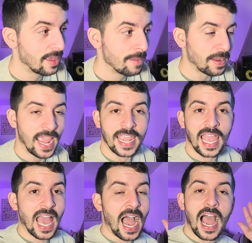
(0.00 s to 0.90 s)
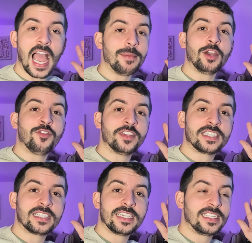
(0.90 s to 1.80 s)
But hey, I'm no
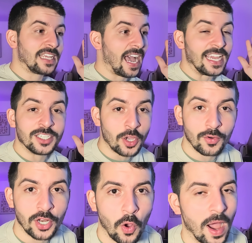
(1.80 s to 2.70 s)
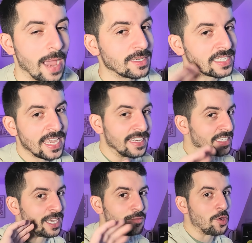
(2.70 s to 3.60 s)
physicist, I don't know. I'm just here to
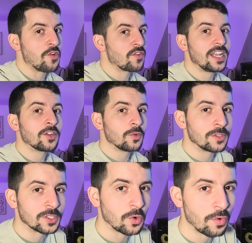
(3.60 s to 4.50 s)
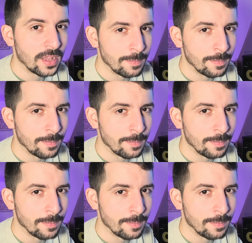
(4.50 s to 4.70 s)
give you a really cool story